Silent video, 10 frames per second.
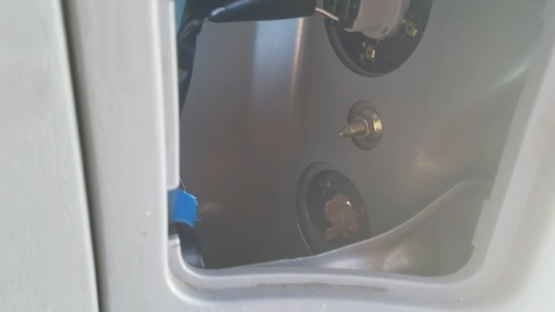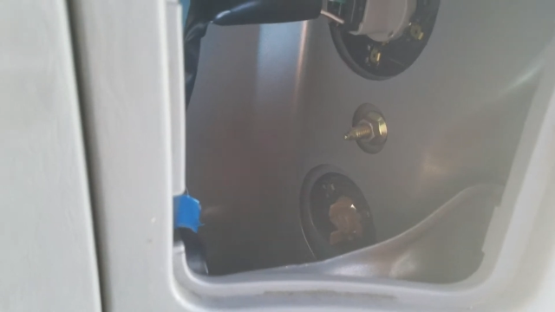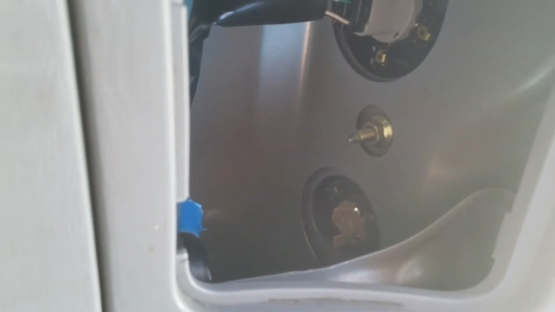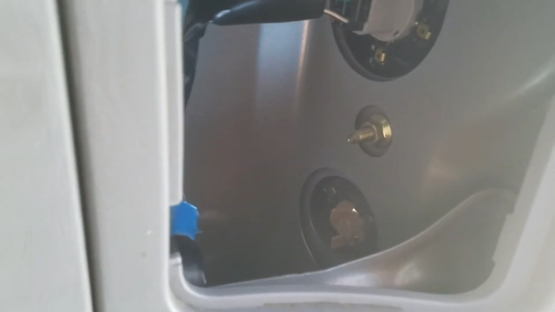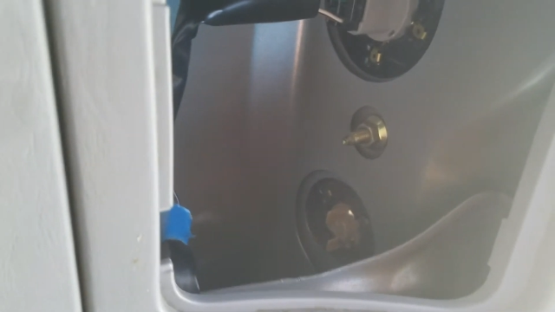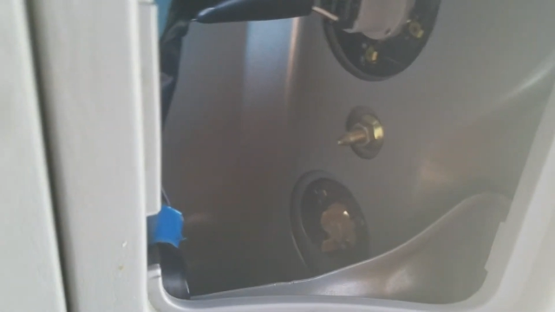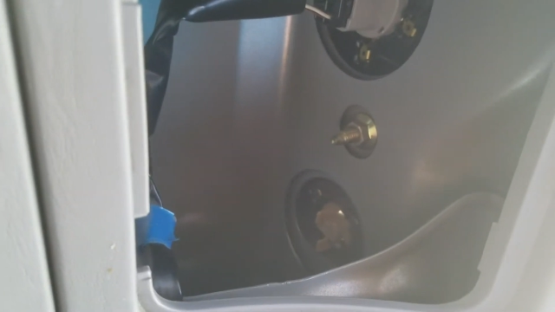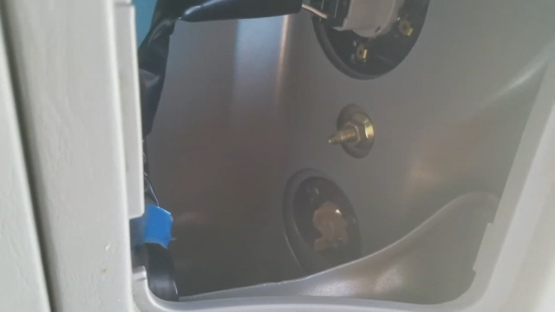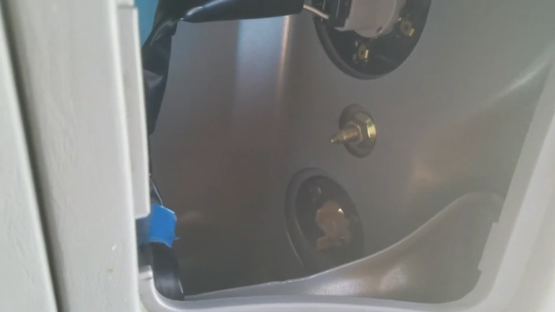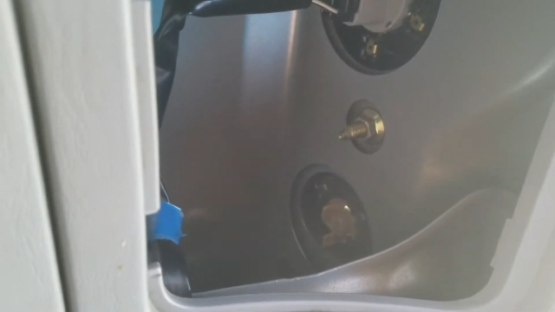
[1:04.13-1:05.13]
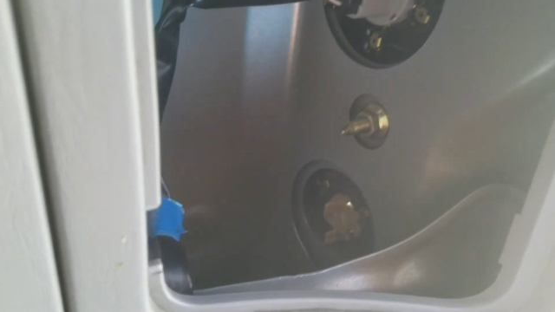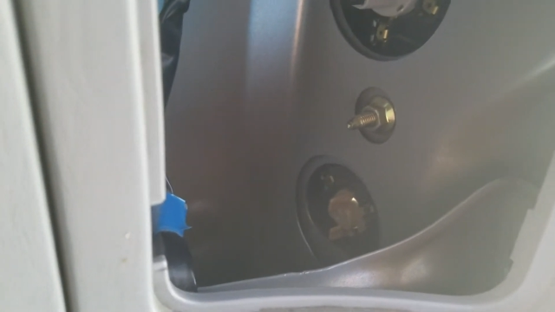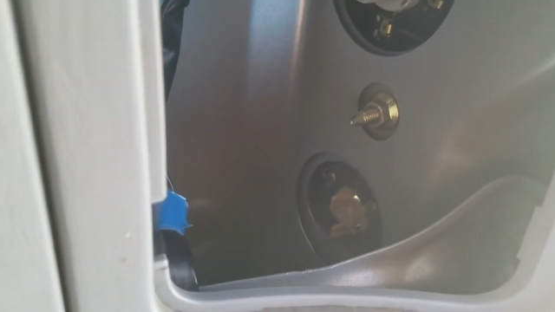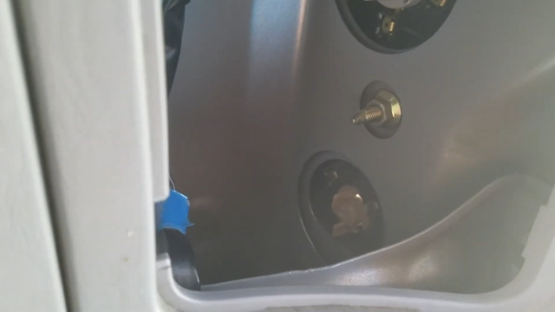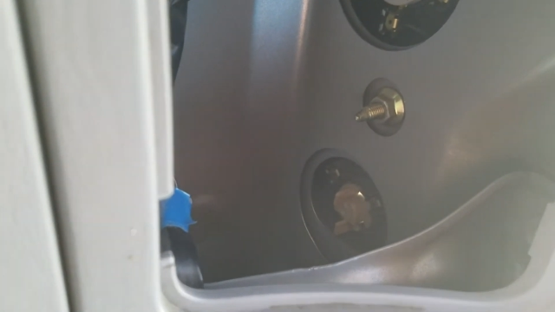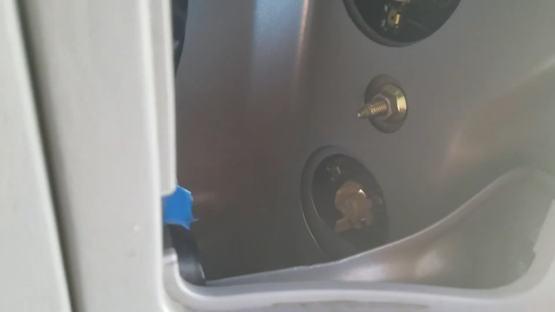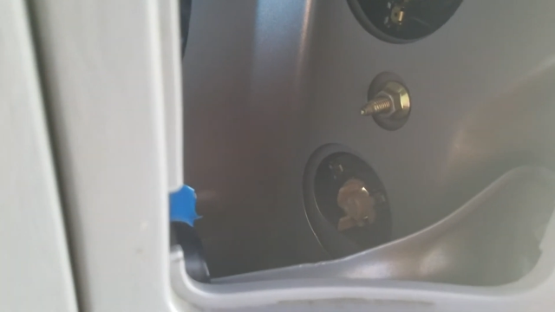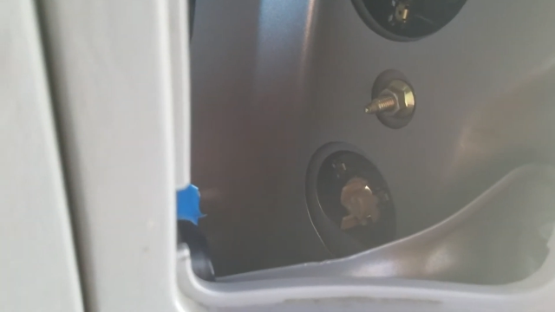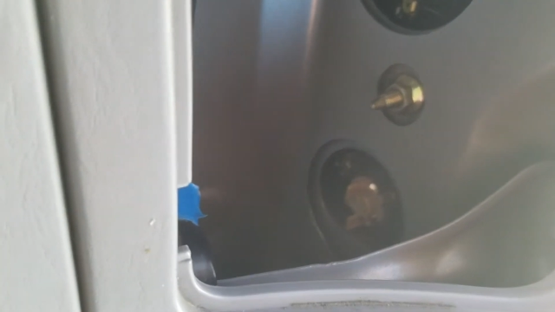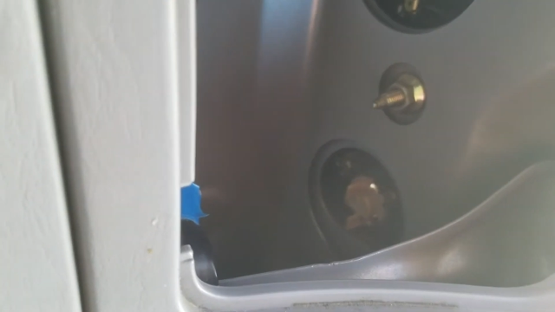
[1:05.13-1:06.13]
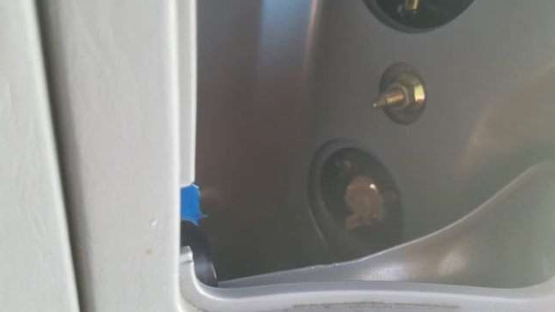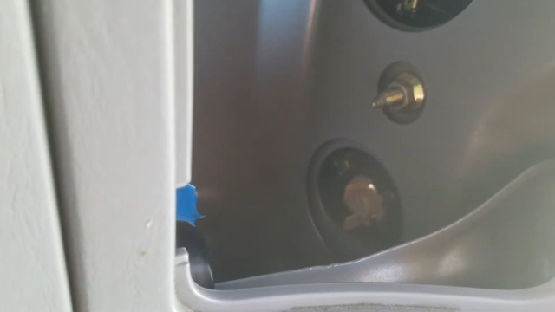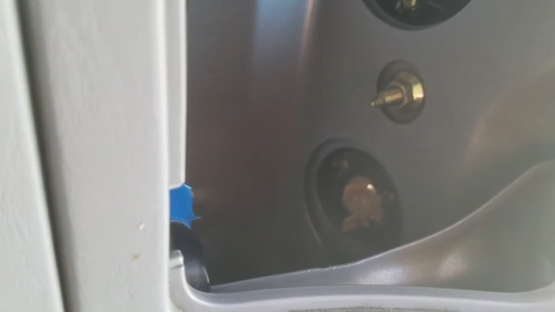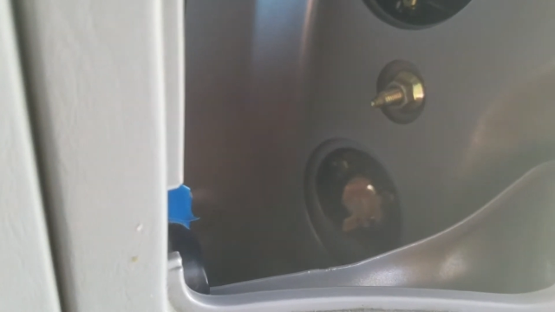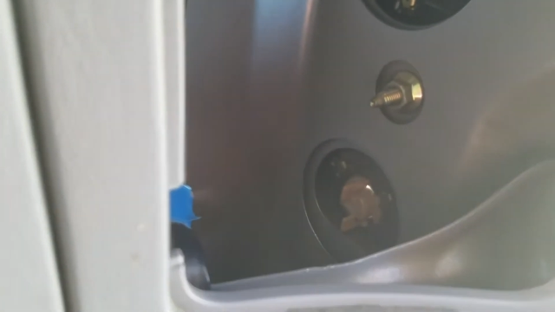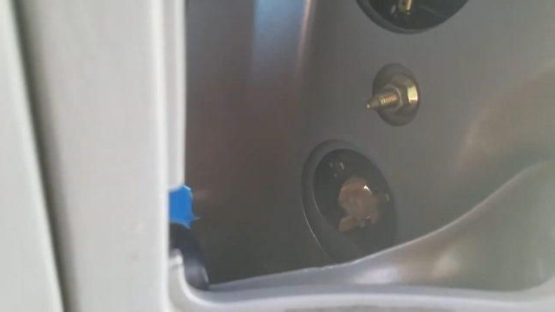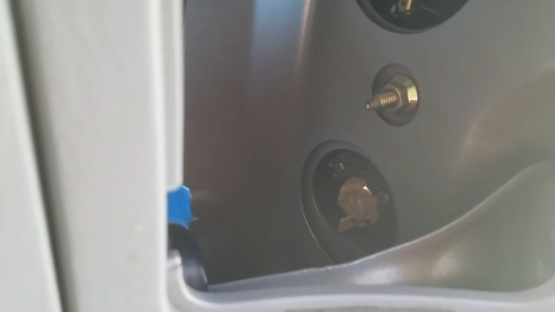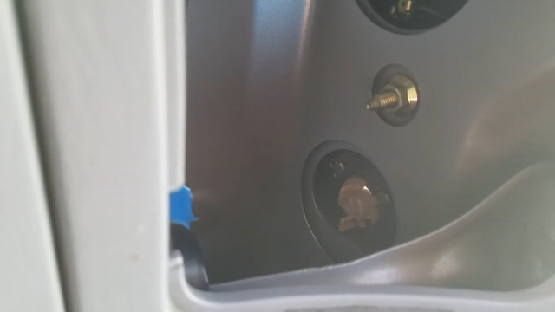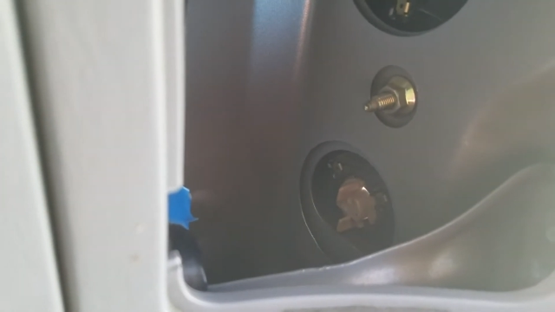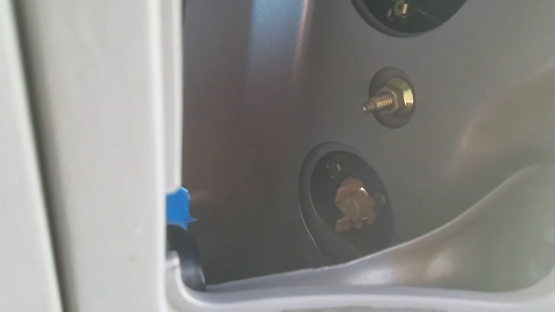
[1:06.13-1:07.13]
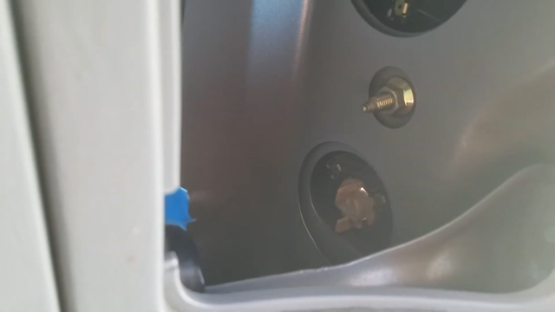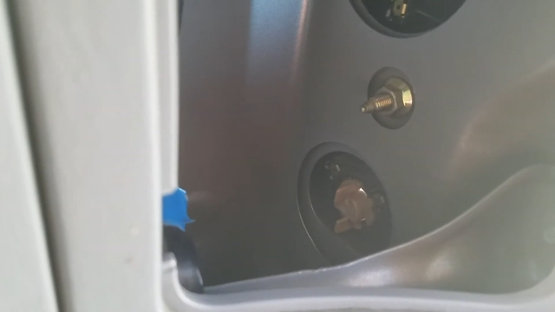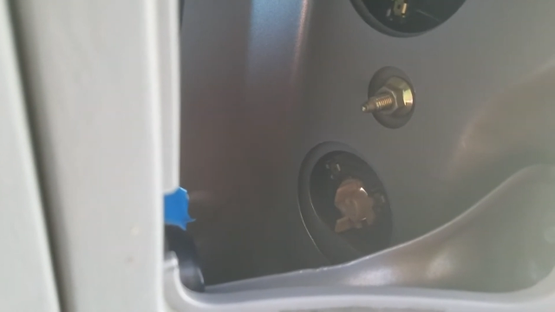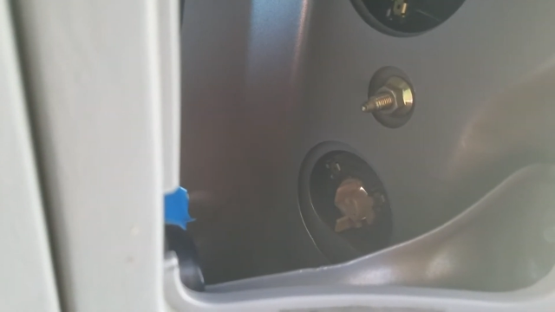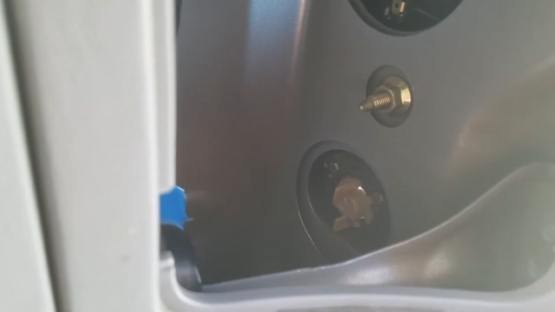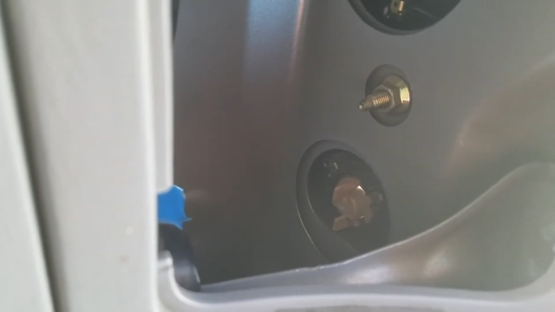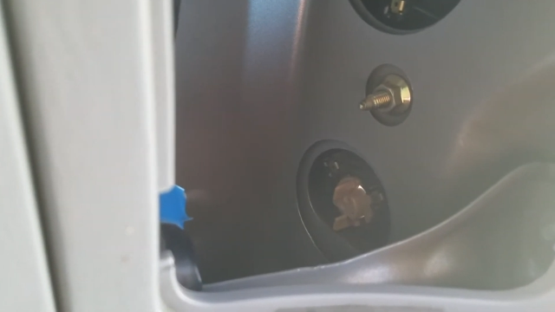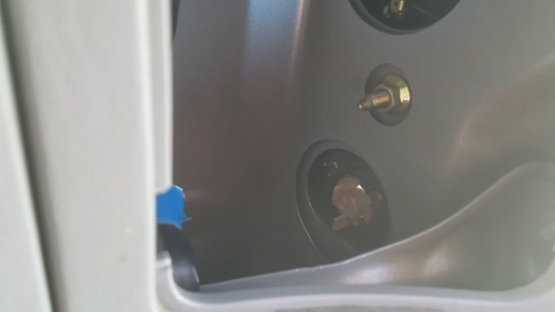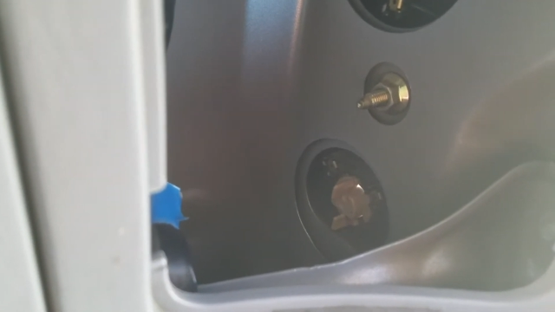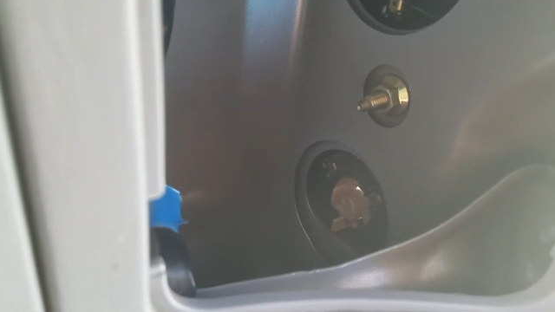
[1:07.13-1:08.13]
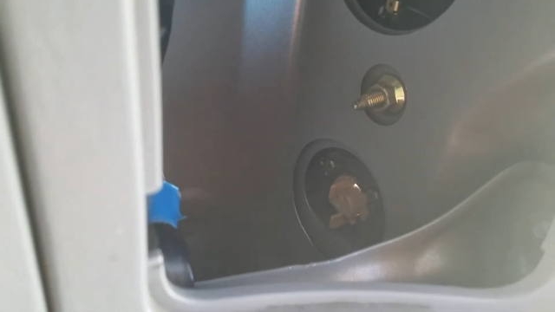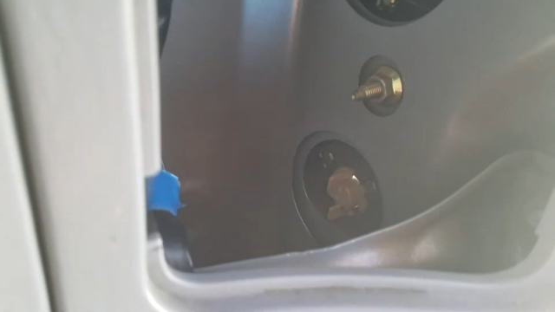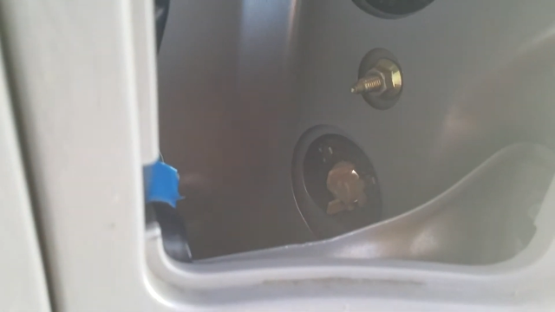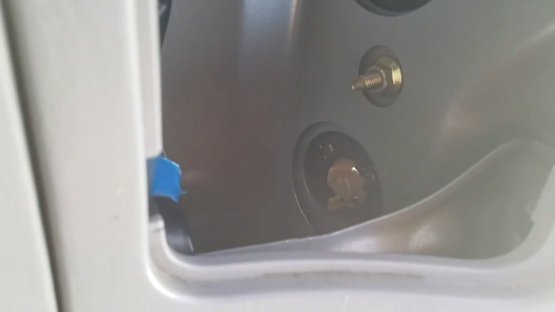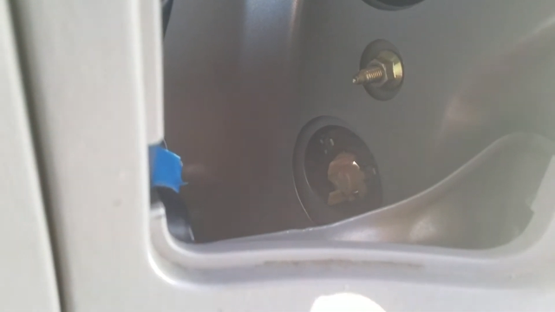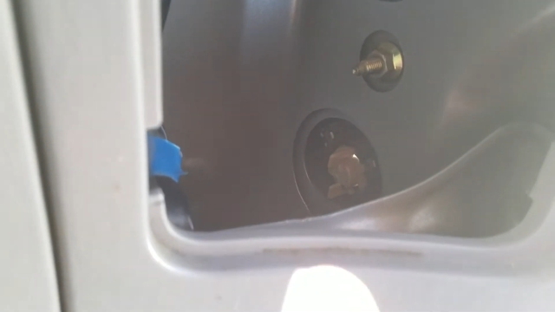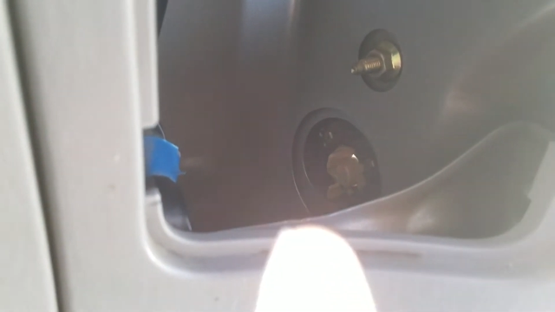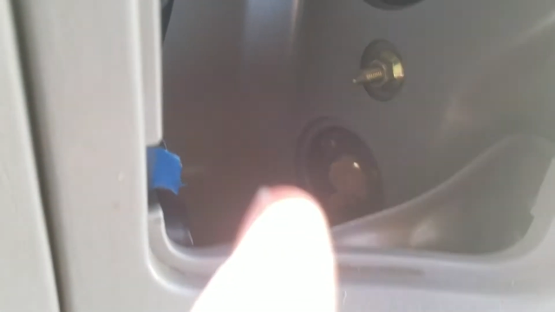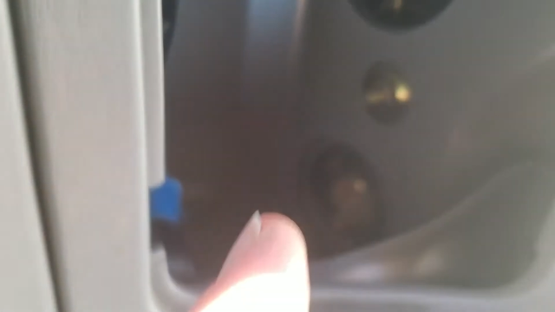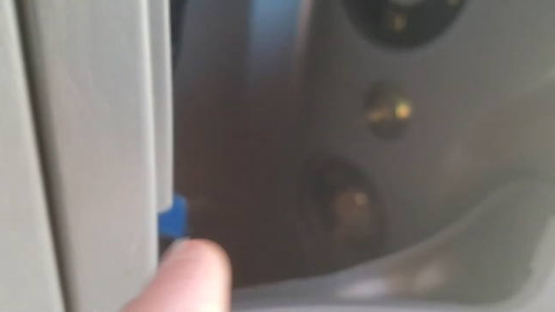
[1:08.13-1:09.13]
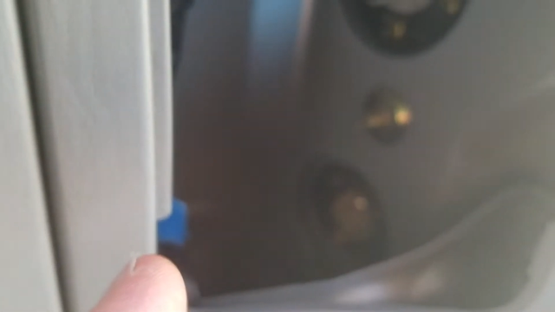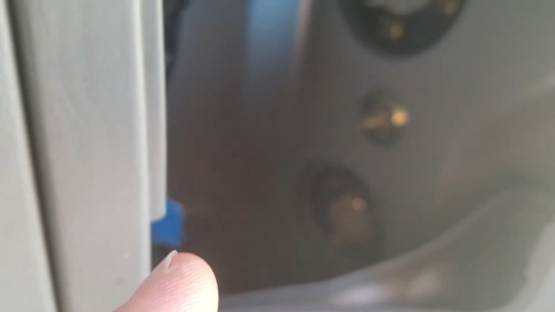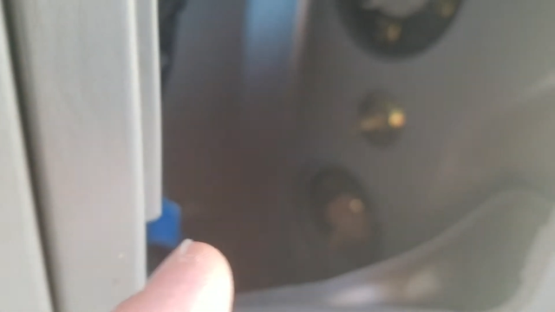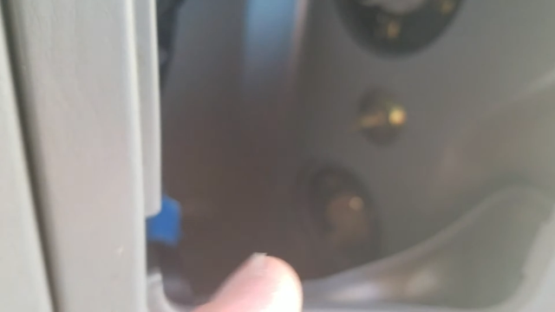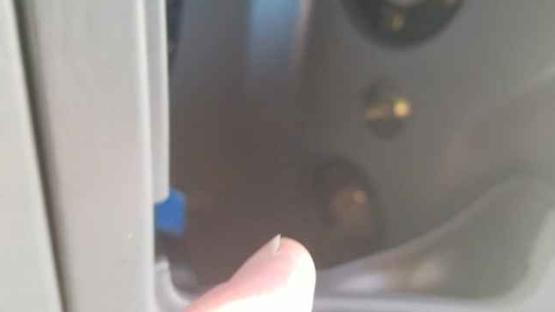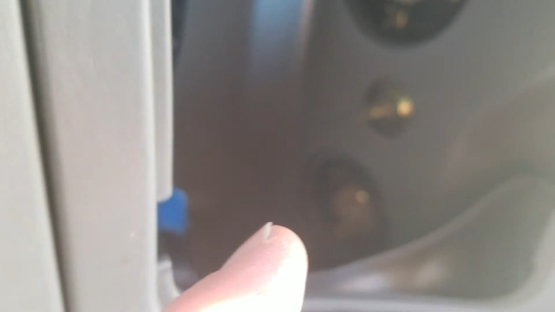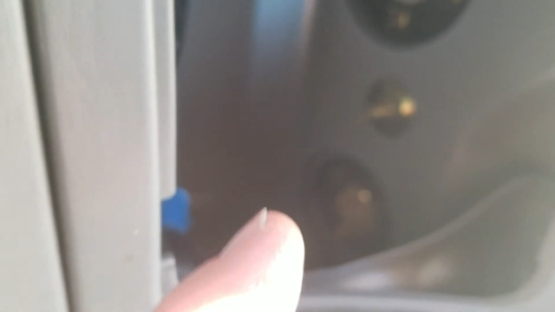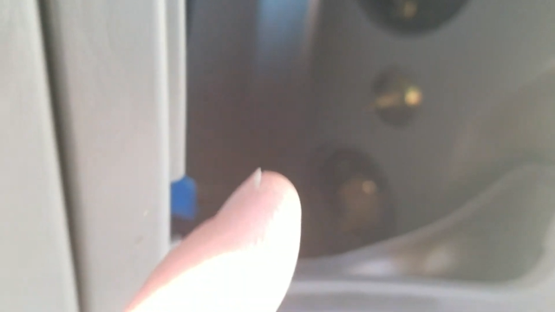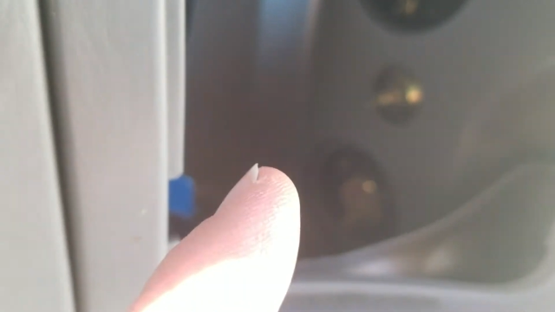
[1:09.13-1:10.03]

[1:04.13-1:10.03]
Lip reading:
Nobody's mouth can be seen.